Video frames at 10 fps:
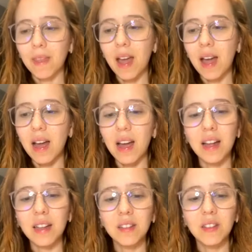
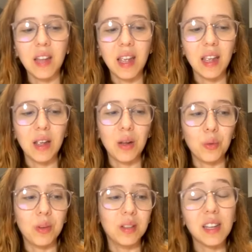And
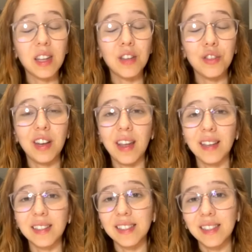we'll see you
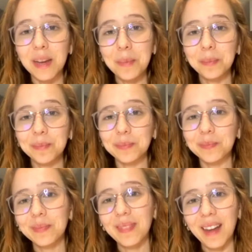next time.
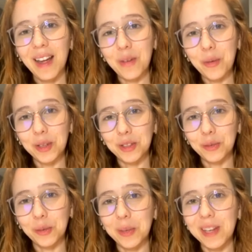Have a
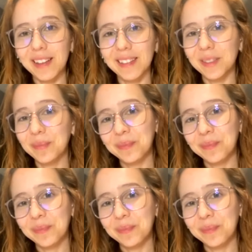wonderful weekend.